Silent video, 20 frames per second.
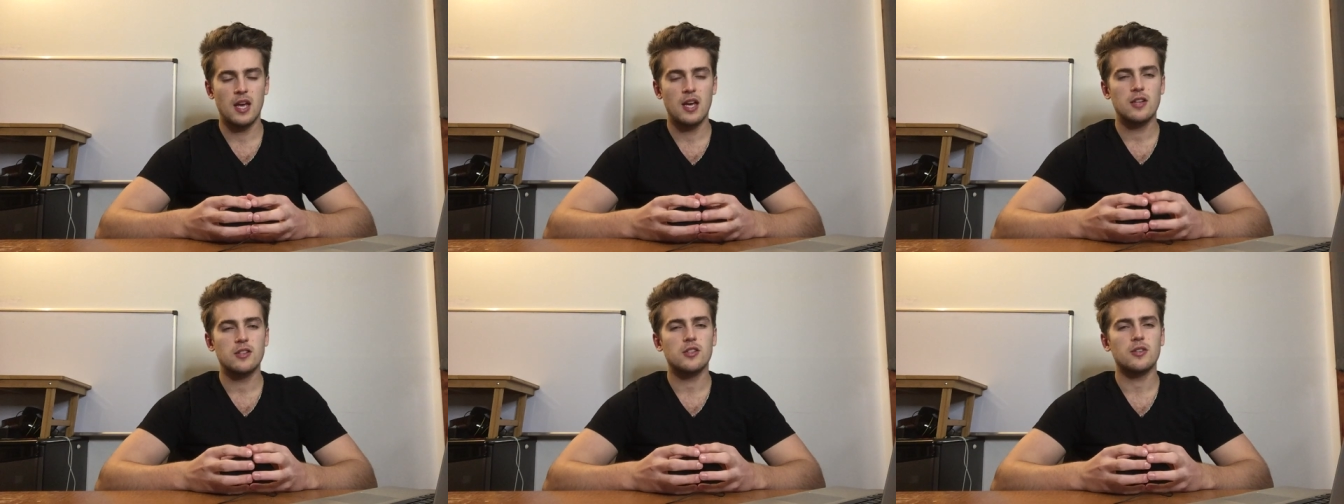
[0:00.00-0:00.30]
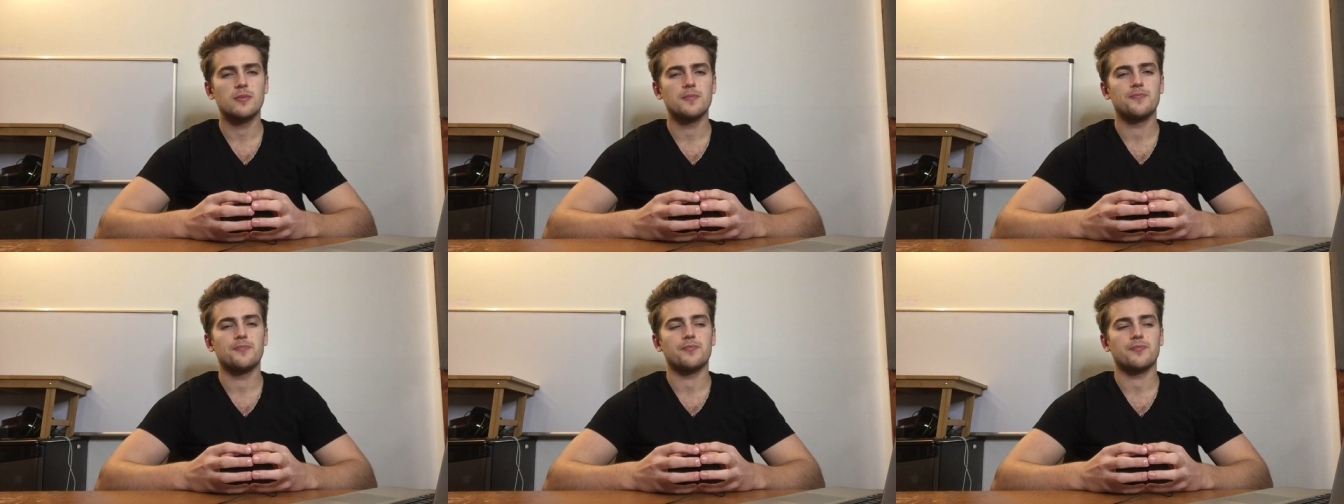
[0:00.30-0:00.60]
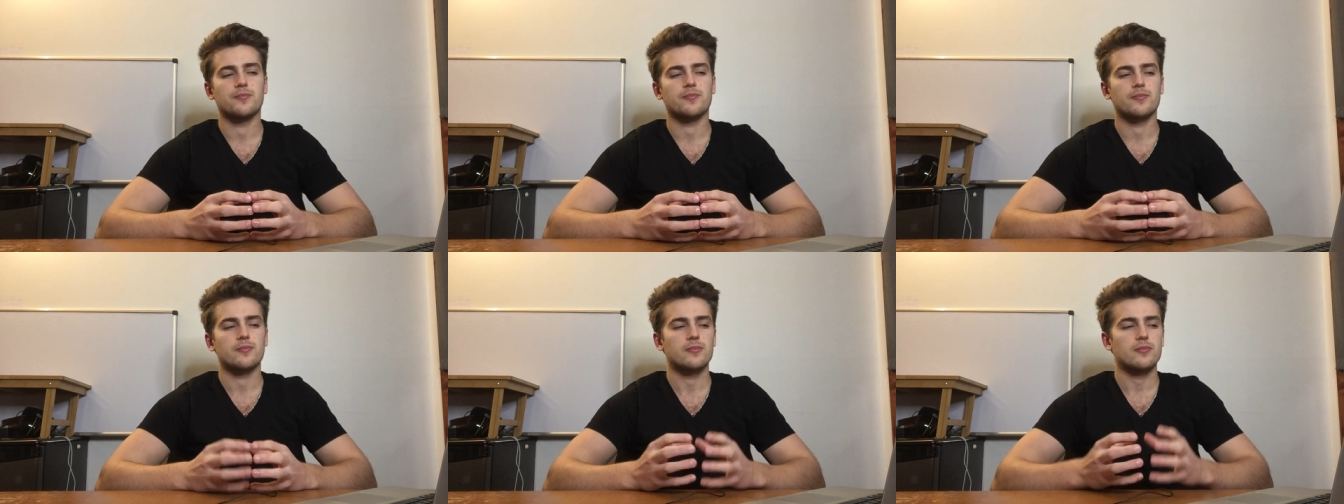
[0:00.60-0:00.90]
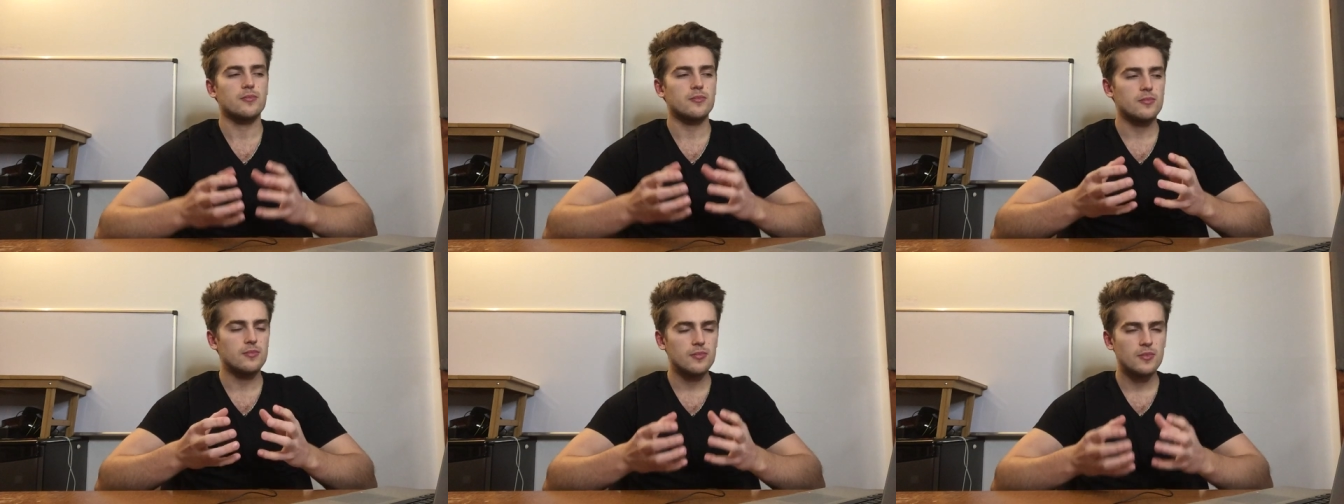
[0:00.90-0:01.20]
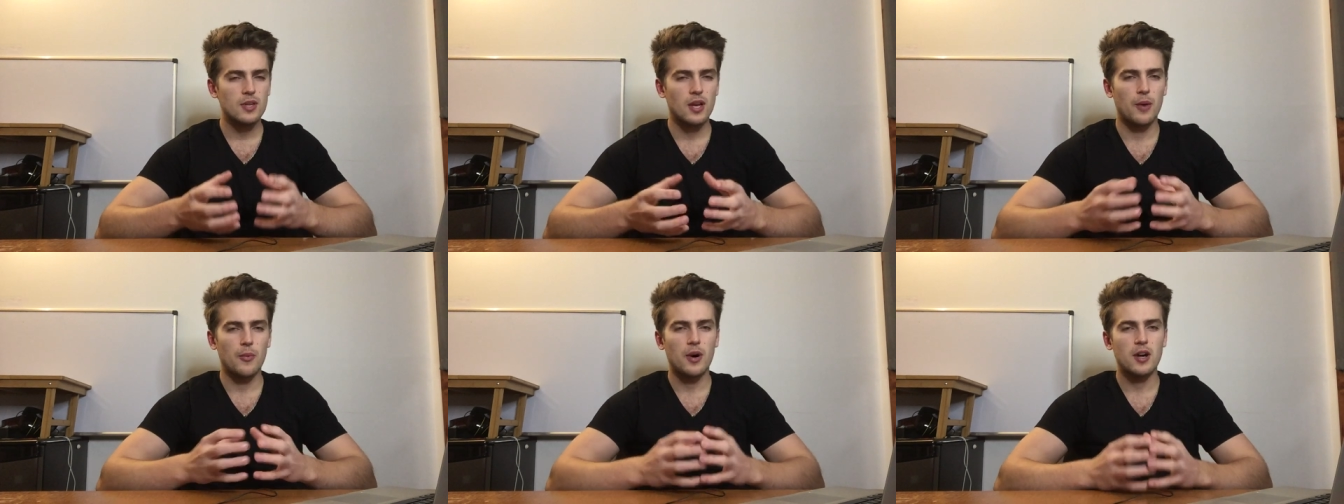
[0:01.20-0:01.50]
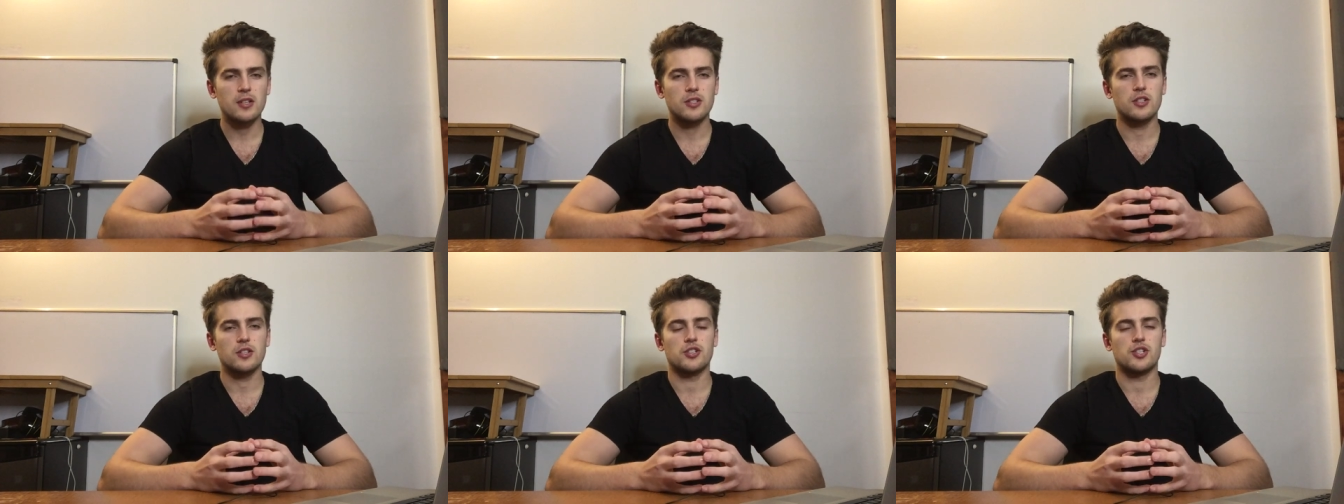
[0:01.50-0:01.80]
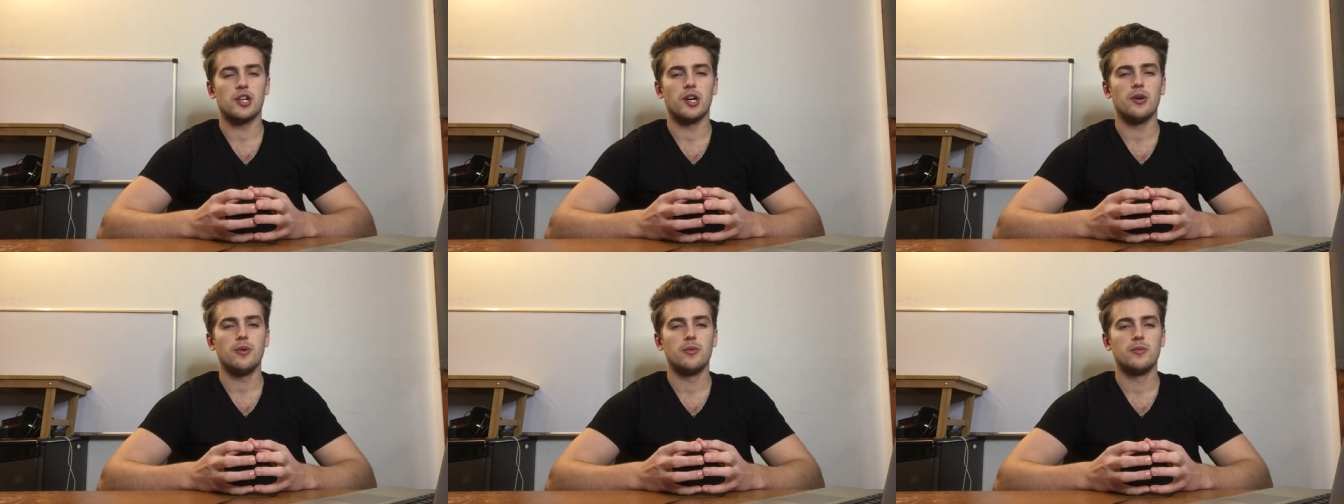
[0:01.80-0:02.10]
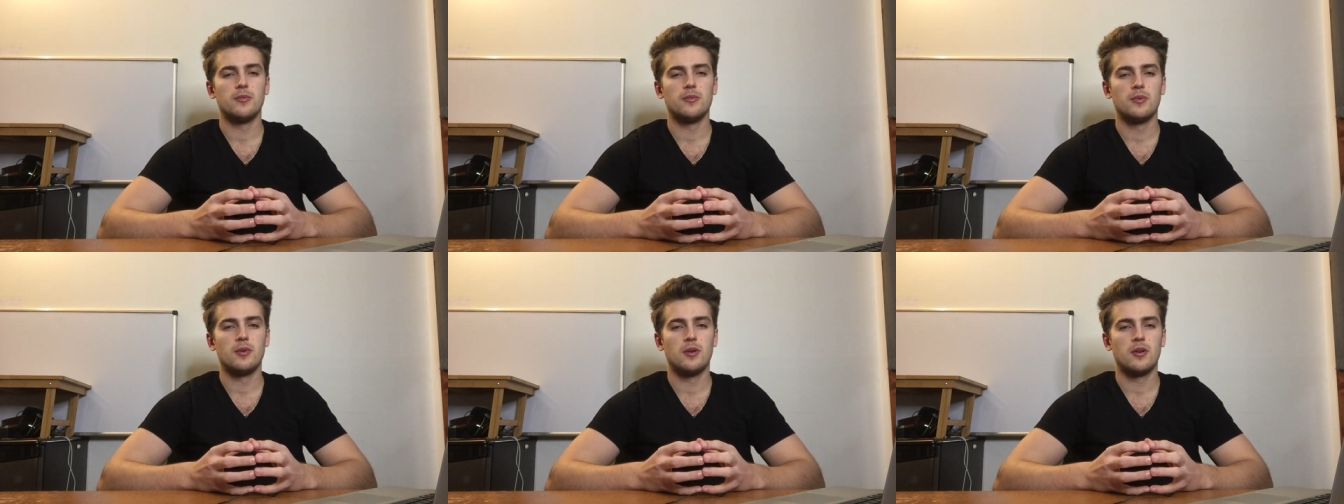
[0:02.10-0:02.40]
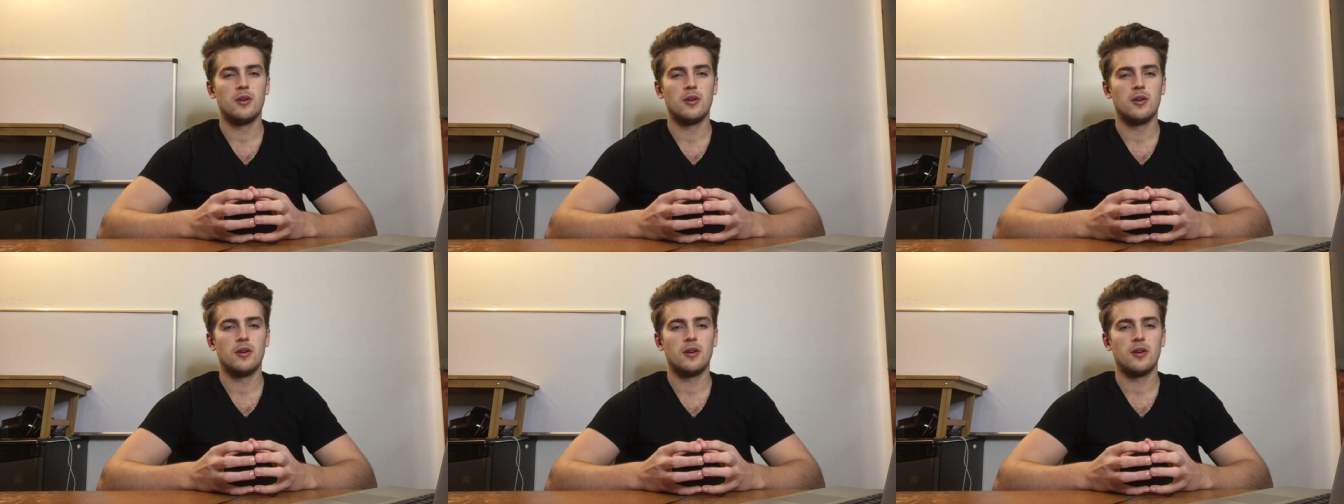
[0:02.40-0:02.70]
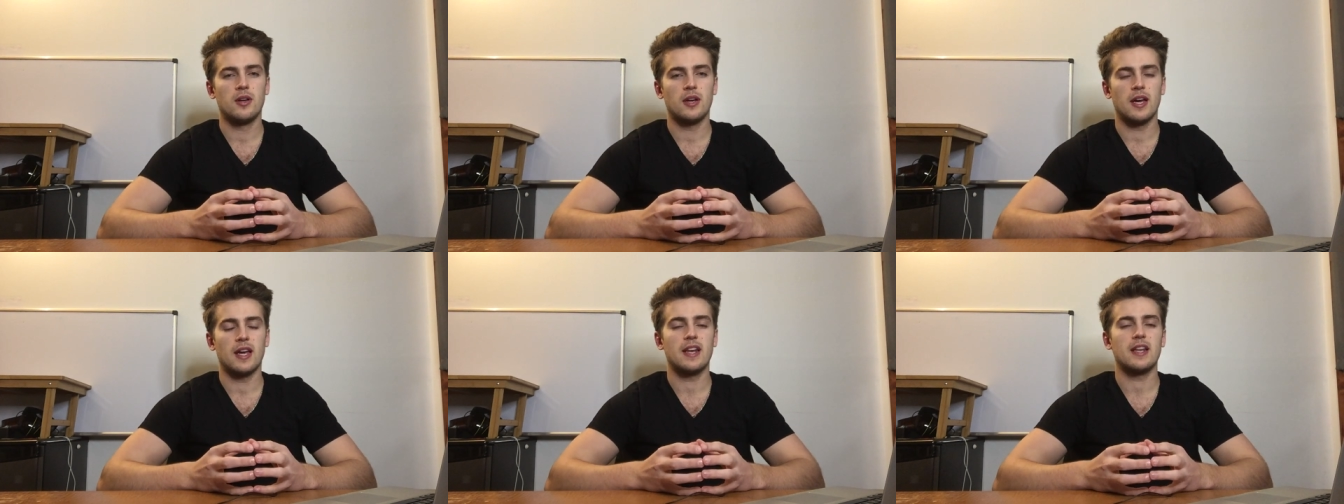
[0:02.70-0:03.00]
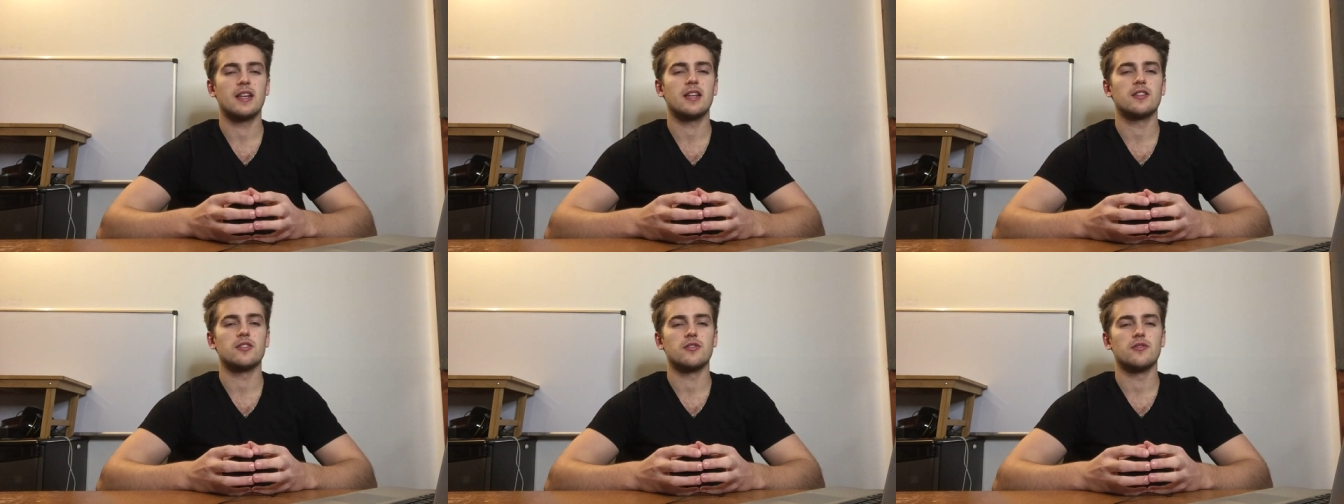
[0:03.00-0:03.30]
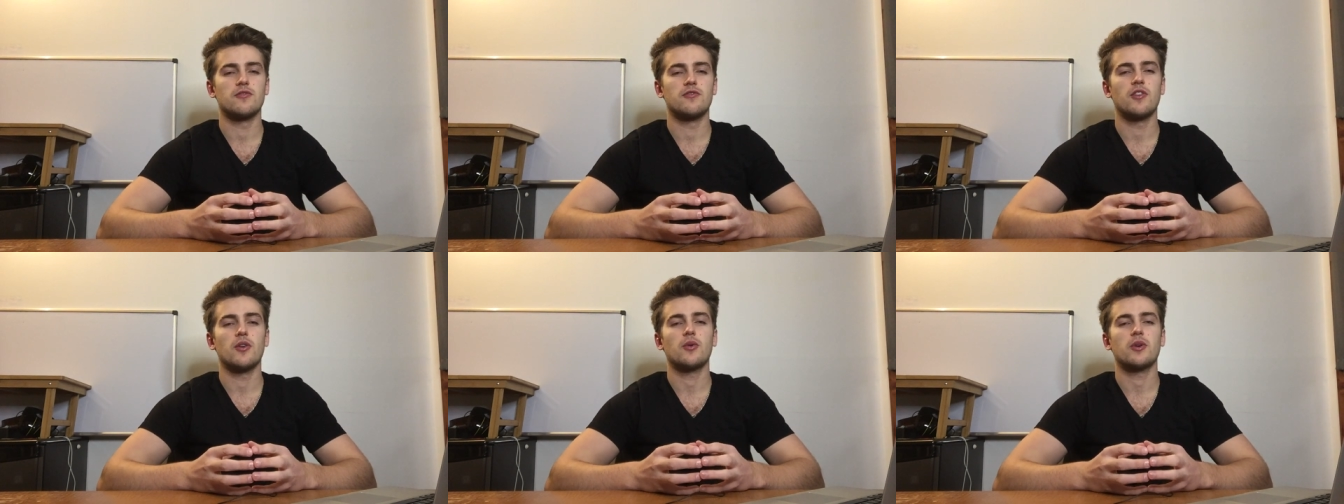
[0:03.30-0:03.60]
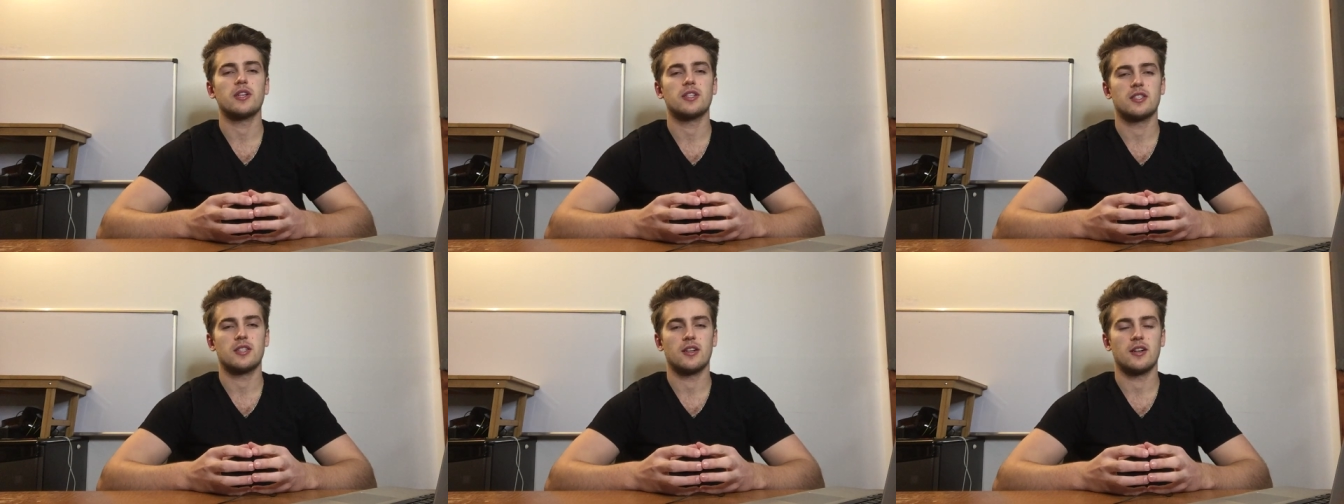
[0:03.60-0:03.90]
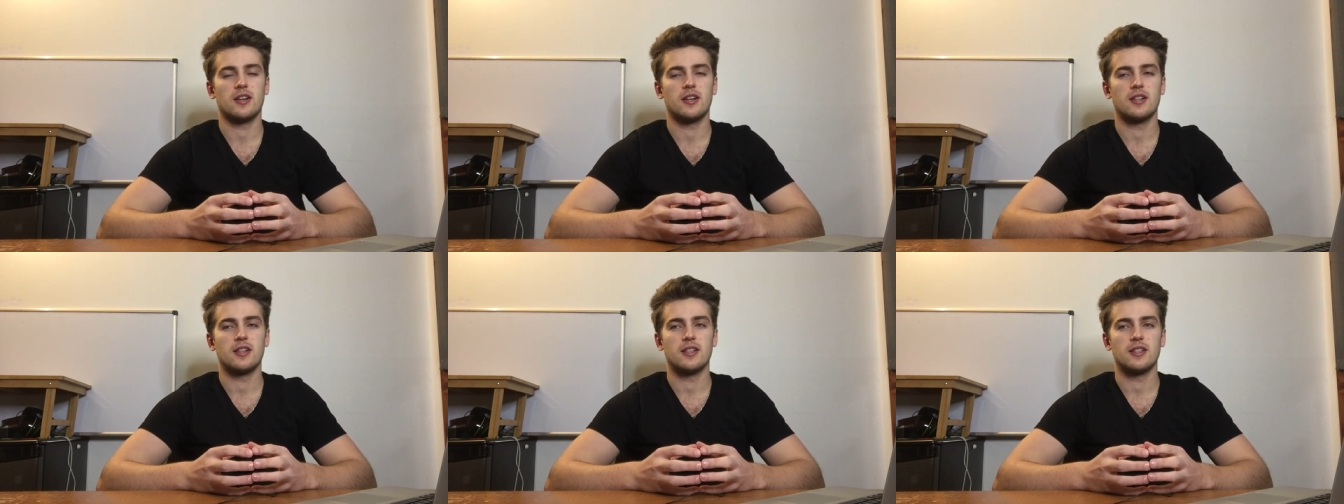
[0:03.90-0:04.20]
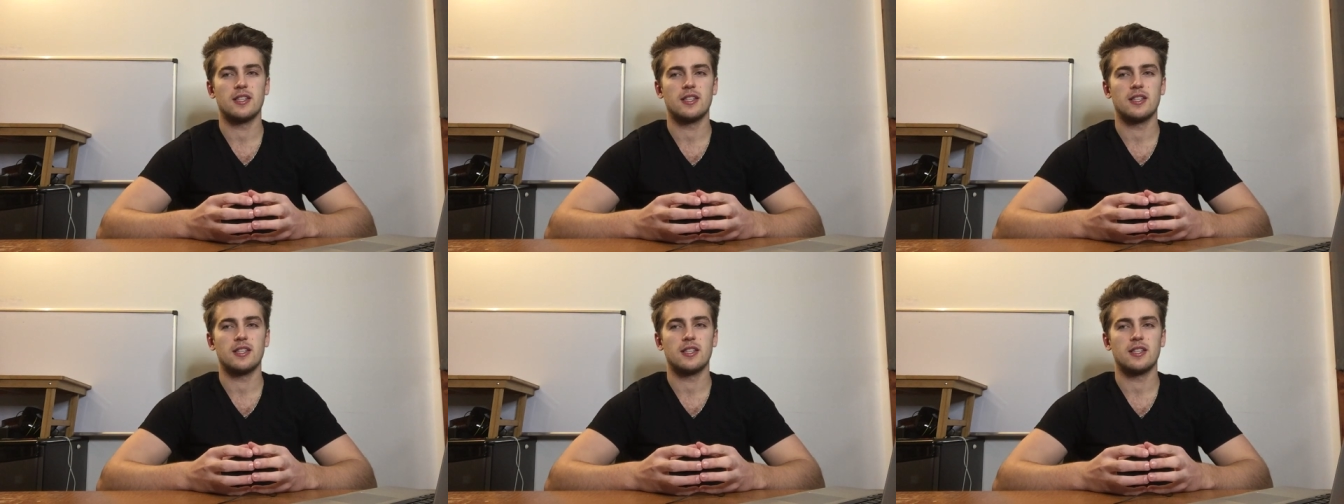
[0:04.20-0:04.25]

So I watched a show and it is focused on